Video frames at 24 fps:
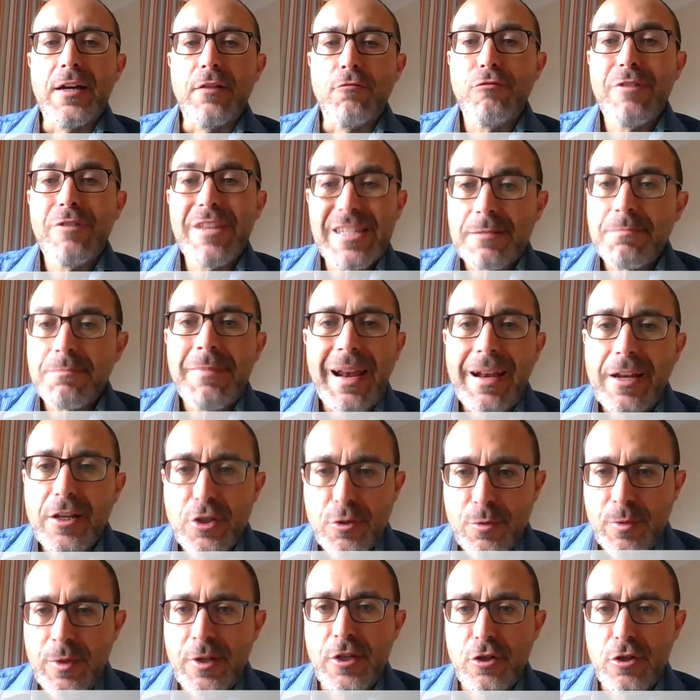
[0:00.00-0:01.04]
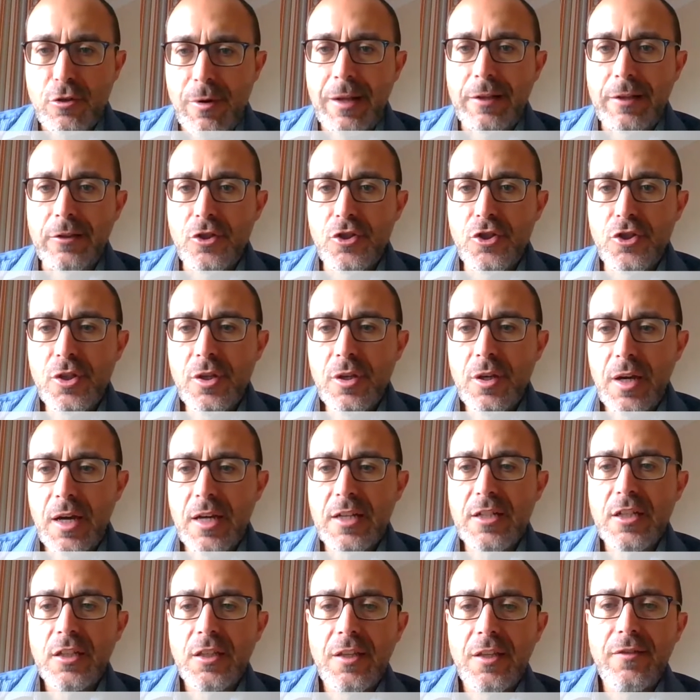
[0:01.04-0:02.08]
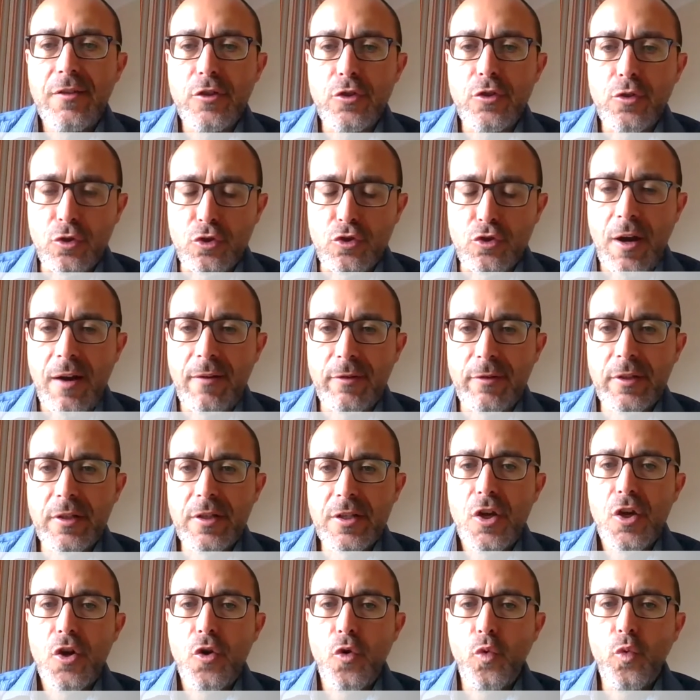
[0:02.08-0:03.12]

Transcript: risk management strategy as individual travelers